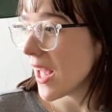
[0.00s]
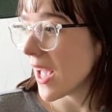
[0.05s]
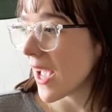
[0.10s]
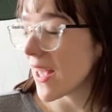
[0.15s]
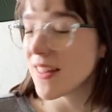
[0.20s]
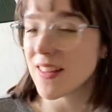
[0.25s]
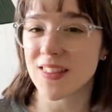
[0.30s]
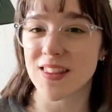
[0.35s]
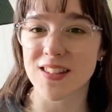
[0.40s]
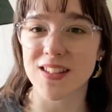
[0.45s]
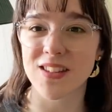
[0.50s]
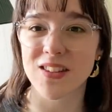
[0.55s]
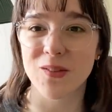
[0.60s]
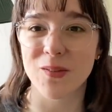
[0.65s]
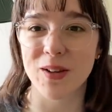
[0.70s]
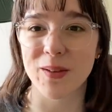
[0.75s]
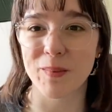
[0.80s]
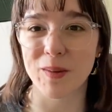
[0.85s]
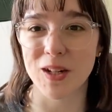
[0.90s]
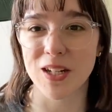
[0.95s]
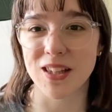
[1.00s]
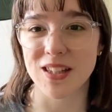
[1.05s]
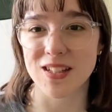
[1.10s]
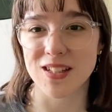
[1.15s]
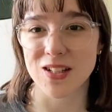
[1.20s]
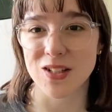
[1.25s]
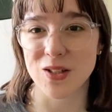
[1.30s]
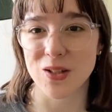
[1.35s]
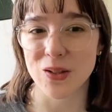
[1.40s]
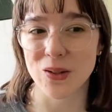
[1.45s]
I think this is the one I'm gonna
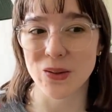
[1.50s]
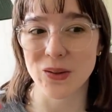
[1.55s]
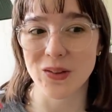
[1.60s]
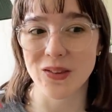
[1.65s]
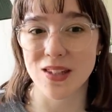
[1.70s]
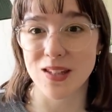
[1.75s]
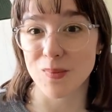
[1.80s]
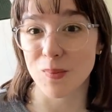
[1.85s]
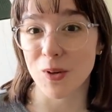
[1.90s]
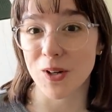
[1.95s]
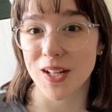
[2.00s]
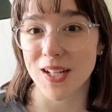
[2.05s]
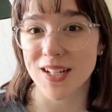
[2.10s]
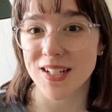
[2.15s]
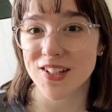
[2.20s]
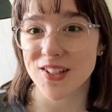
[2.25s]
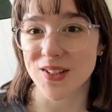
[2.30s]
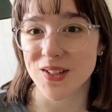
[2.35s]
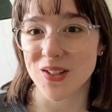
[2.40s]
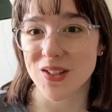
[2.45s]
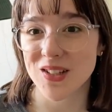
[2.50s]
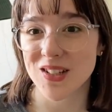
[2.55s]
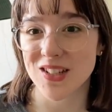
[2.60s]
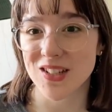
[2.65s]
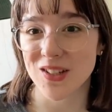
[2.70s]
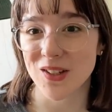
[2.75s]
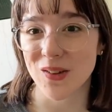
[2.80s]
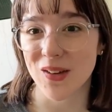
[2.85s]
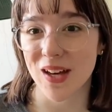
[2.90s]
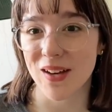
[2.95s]
listen to this morning just
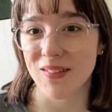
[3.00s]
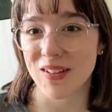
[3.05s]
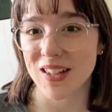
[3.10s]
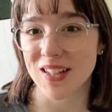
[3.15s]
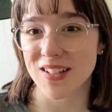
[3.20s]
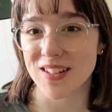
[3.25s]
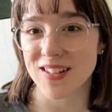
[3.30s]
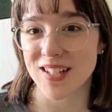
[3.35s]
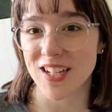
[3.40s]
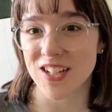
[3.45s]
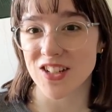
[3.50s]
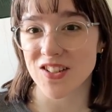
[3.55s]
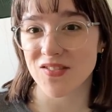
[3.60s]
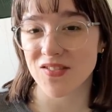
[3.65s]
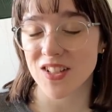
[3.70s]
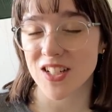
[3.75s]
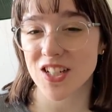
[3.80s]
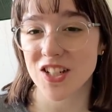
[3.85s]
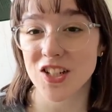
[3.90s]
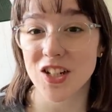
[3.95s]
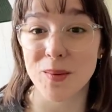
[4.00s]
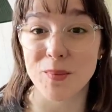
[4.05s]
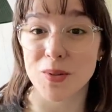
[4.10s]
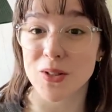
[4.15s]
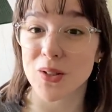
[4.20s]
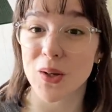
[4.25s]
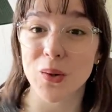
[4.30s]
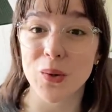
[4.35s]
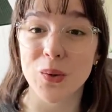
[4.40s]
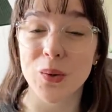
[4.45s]
to get my little section finished. I'm
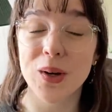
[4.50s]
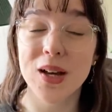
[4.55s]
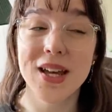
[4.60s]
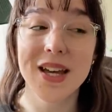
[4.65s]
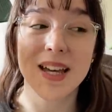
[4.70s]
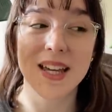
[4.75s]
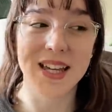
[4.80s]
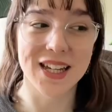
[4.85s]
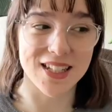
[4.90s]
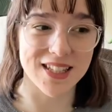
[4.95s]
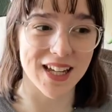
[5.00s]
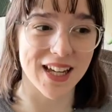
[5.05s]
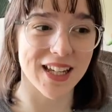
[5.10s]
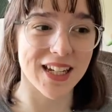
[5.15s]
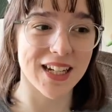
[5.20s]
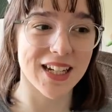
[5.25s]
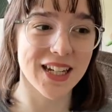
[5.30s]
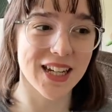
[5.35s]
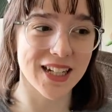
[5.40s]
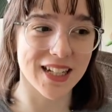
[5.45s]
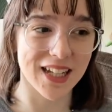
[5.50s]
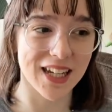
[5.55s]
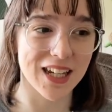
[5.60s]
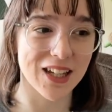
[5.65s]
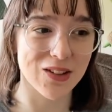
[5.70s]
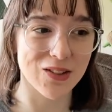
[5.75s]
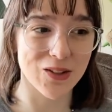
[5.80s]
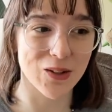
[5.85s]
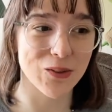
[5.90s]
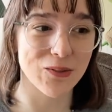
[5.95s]
so excited and
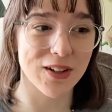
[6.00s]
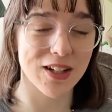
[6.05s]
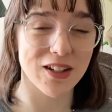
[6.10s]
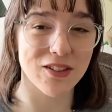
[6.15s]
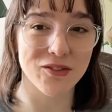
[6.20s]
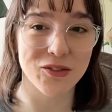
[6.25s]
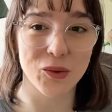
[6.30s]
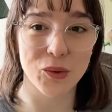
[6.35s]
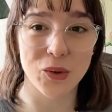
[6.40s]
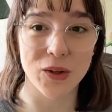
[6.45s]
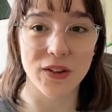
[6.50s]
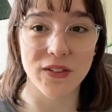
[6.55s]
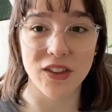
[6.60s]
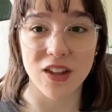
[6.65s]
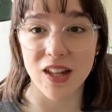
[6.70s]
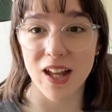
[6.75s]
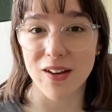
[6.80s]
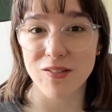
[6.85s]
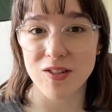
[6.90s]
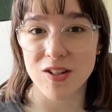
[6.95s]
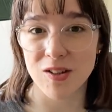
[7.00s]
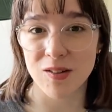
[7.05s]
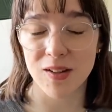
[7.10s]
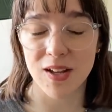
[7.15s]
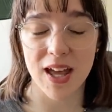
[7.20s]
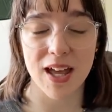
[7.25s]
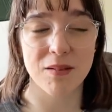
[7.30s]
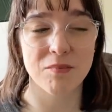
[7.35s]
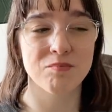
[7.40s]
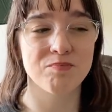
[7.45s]
getting so ready for the live show
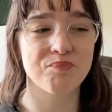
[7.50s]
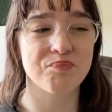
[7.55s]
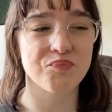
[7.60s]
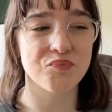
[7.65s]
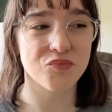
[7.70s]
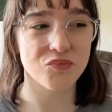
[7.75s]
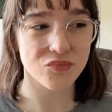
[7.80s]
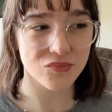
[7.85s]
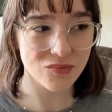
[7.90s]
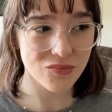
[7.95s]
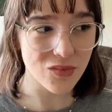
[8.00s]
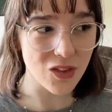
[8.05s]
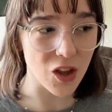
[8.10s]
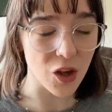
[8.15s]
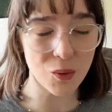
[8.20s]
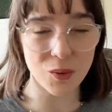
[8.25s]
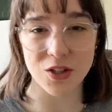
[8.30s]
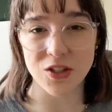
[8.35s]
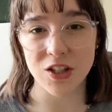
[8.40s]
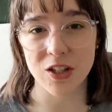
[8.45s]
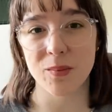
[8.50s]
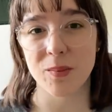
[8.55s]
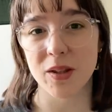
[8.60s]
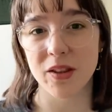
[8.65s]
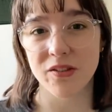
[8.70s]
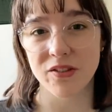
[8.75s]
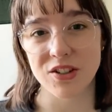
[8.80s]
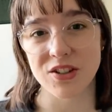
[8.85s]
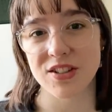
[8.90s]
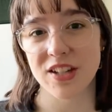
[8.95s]
again, which is gonna be
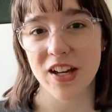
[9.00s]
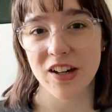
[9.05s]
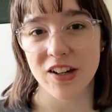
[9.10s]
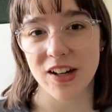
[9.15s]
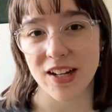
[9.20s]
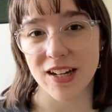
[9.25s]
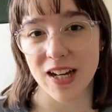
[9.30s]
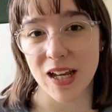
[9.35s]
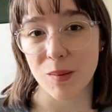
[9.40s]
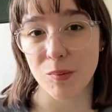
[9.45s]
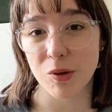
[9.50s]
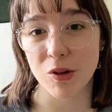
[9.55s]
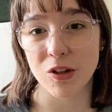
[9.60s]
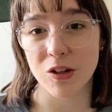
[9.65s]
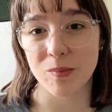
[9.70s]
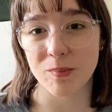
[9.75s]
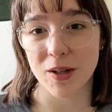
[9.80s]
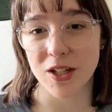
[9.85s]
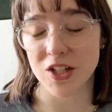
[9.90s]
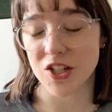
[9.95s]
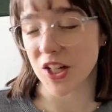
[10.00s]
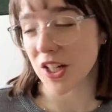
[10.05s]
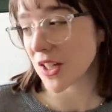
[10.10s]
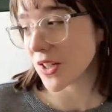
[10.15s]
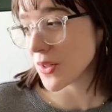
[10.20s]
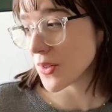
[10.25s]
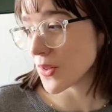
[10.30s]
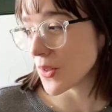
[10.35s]
the first Saturday in April on my channel.